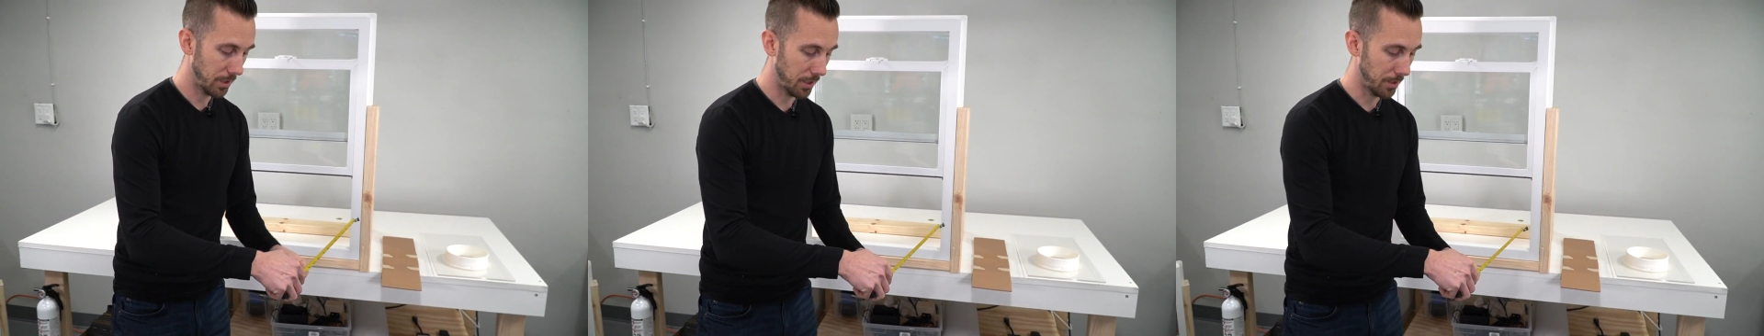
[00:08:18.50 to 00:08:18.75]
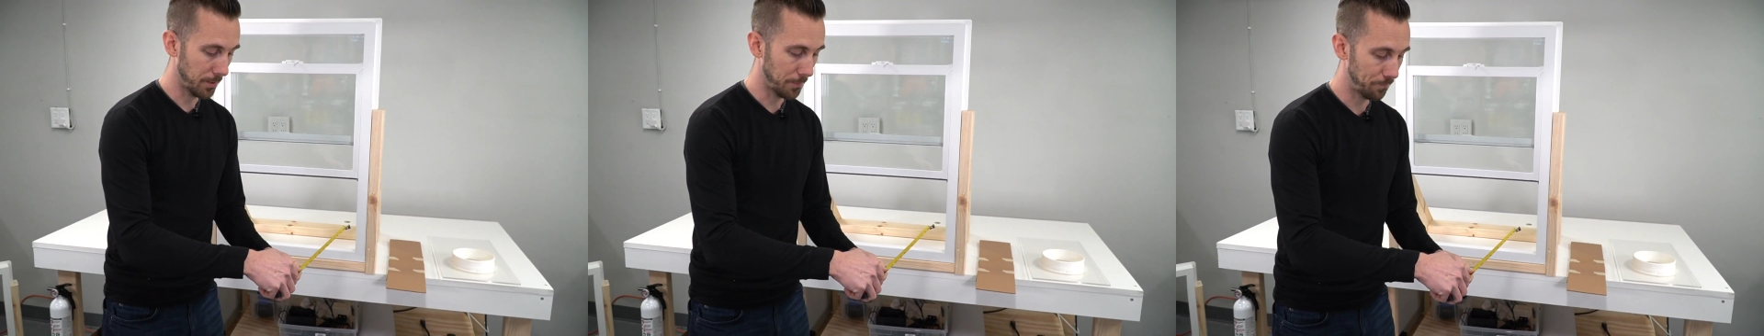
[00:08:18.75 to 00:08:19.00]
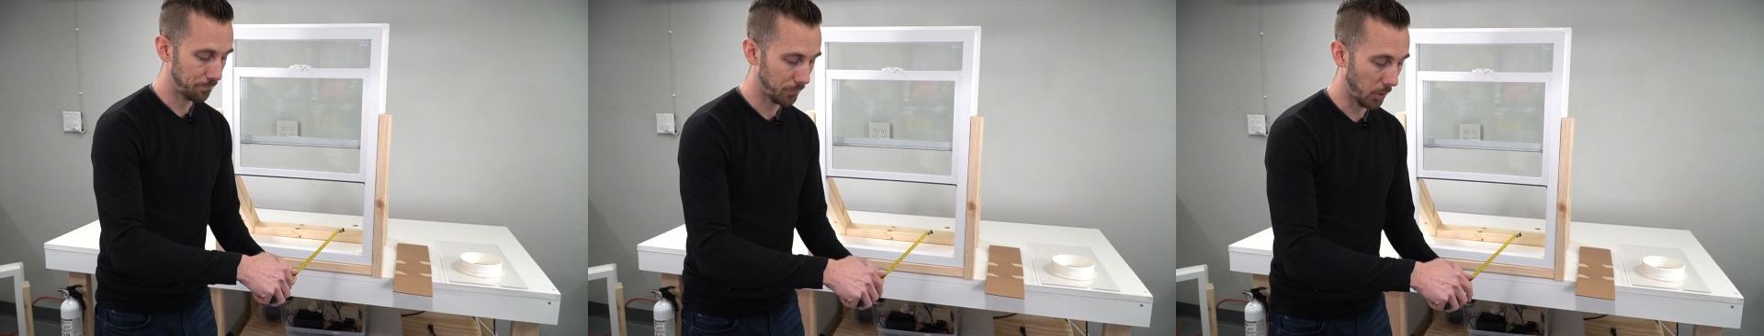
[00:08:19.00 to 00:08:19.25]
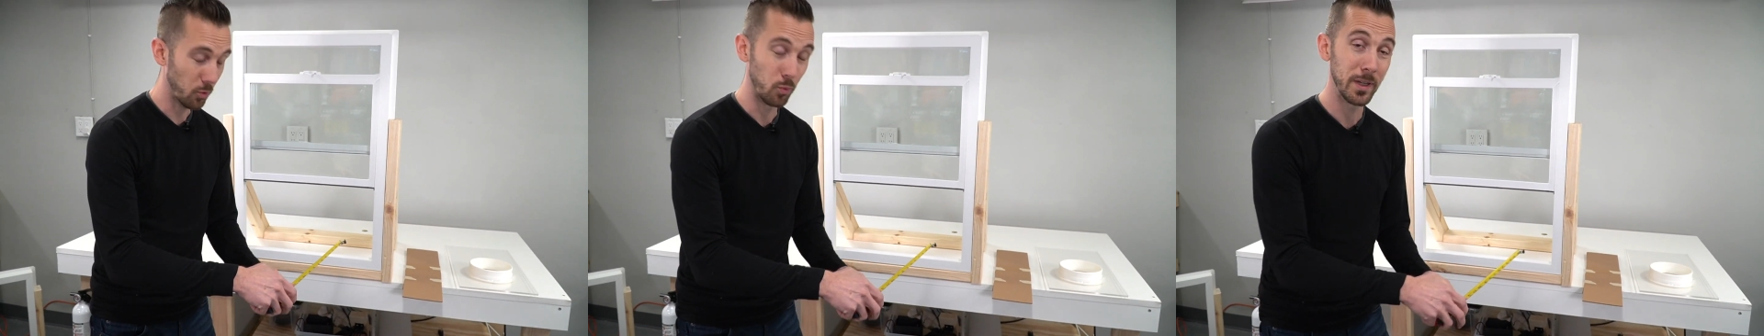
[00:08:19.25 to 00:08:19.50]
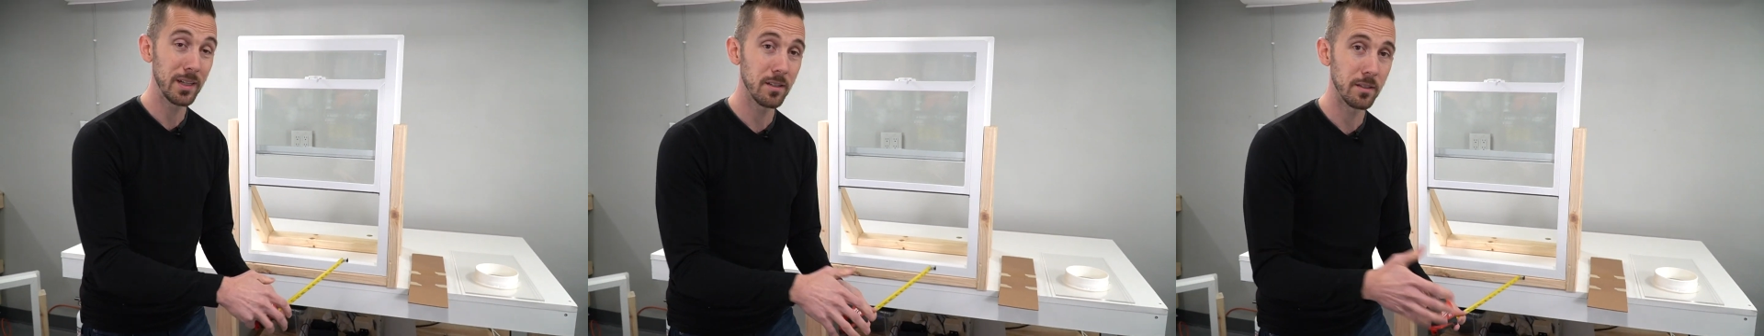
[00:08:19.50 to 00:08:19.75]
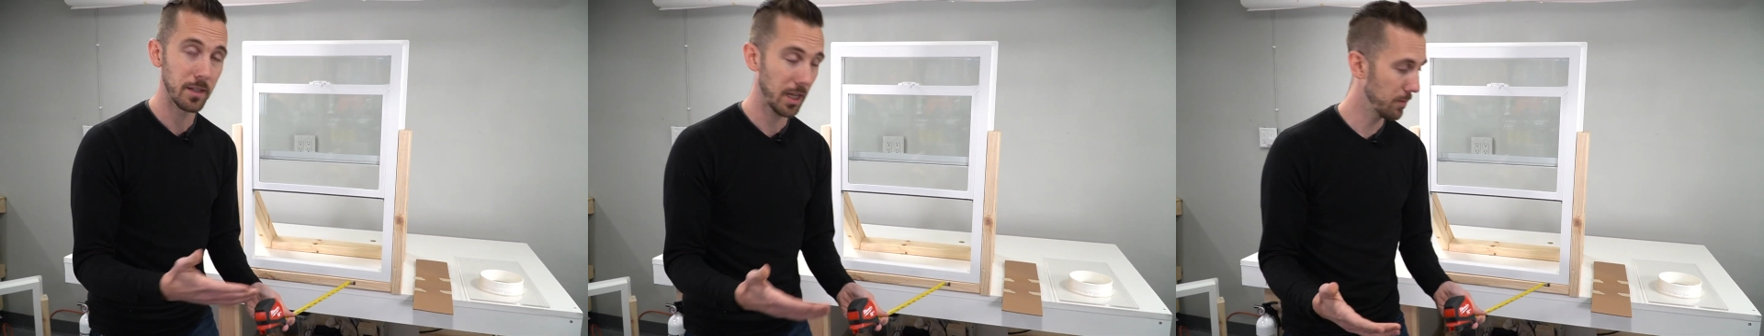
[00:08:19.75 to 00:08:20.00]
or reading
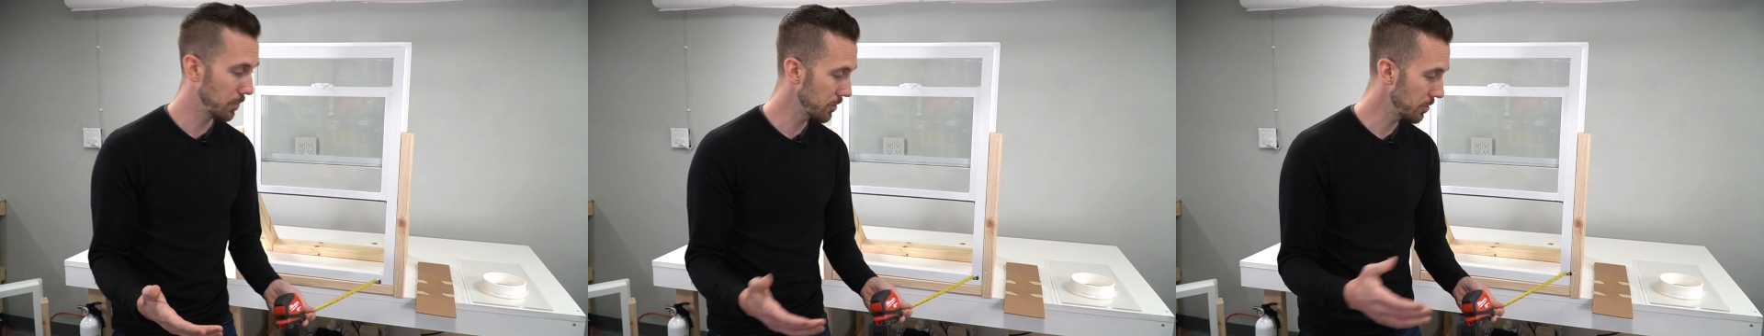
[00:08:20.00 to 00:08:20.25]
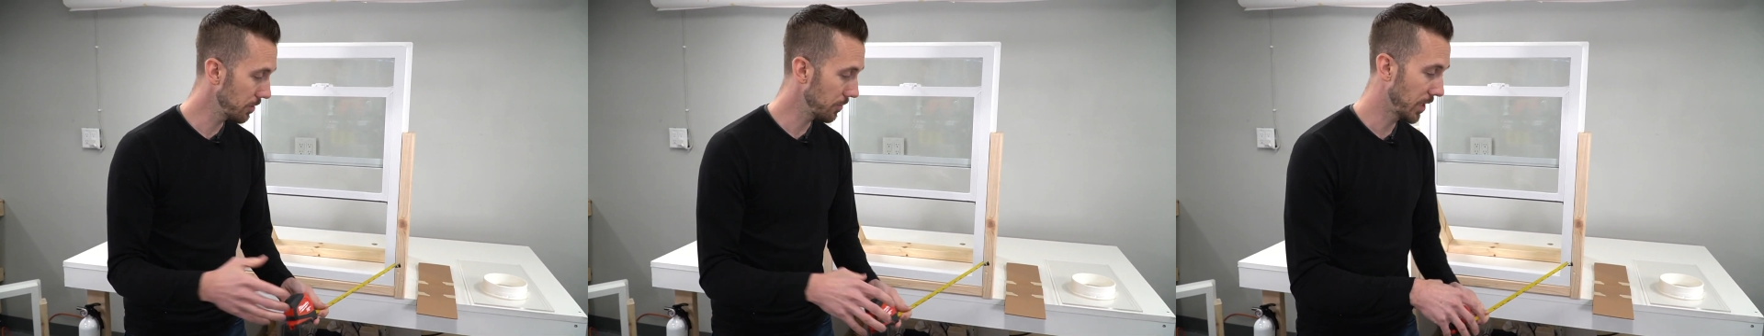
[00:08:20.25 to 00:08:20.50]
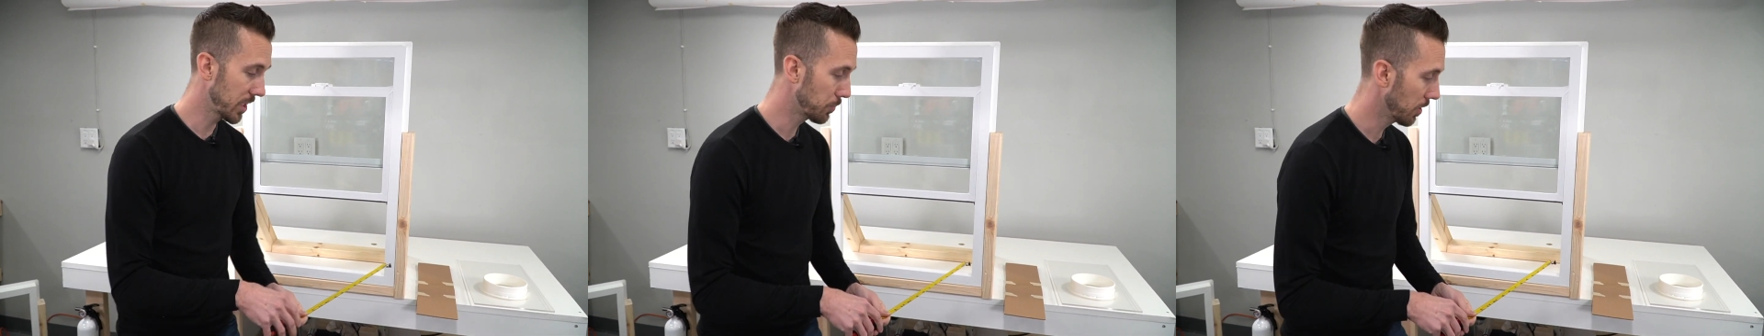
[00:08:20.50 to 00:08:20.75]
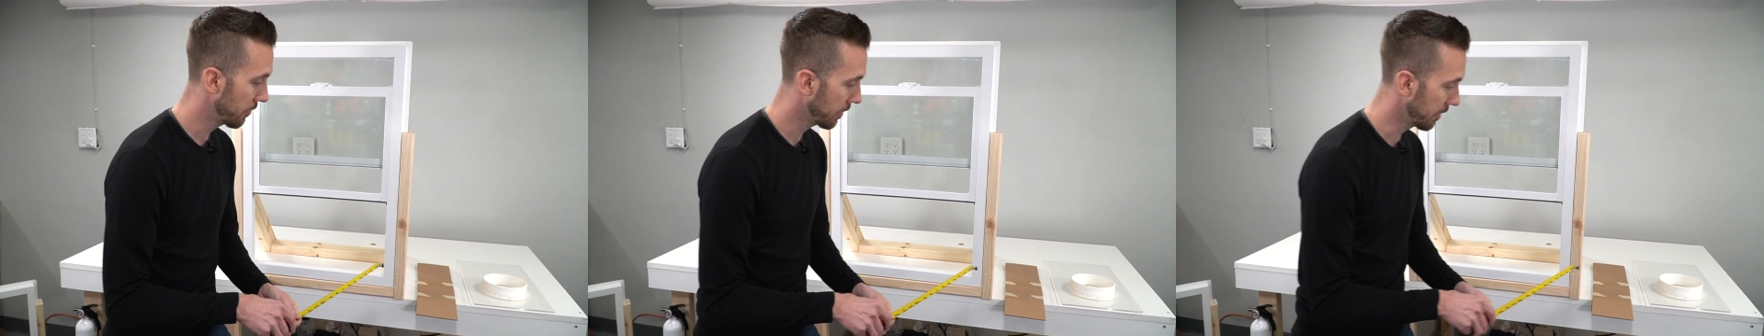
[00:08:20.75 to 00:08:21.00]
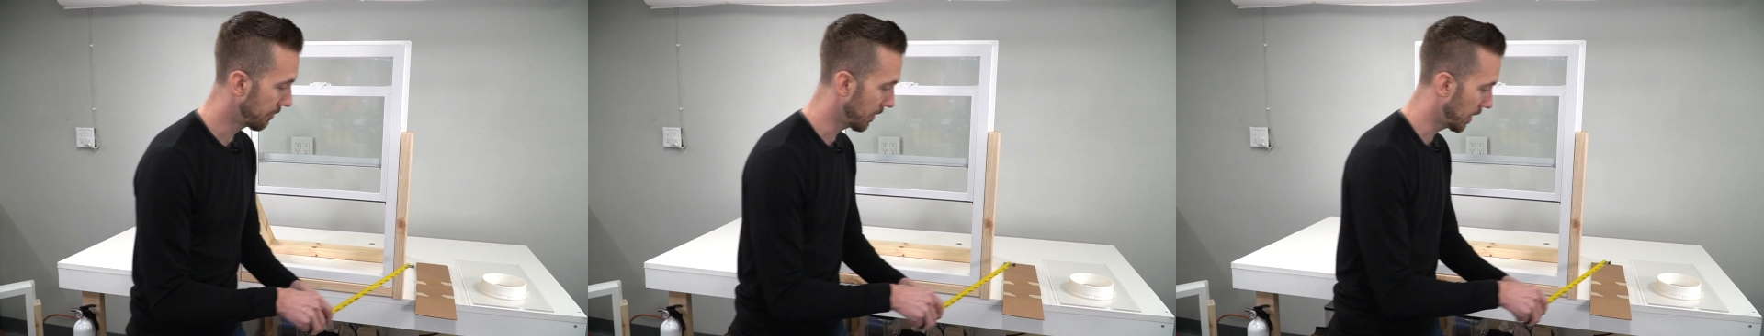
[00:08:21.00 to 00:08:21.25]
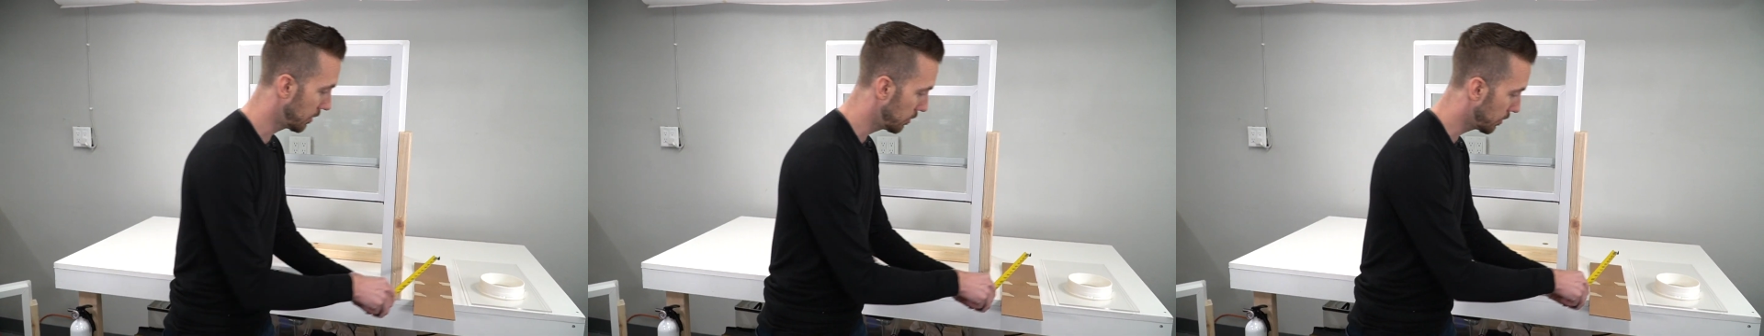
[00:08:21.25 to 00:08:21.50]
a tape measure, that's perfectly fine. You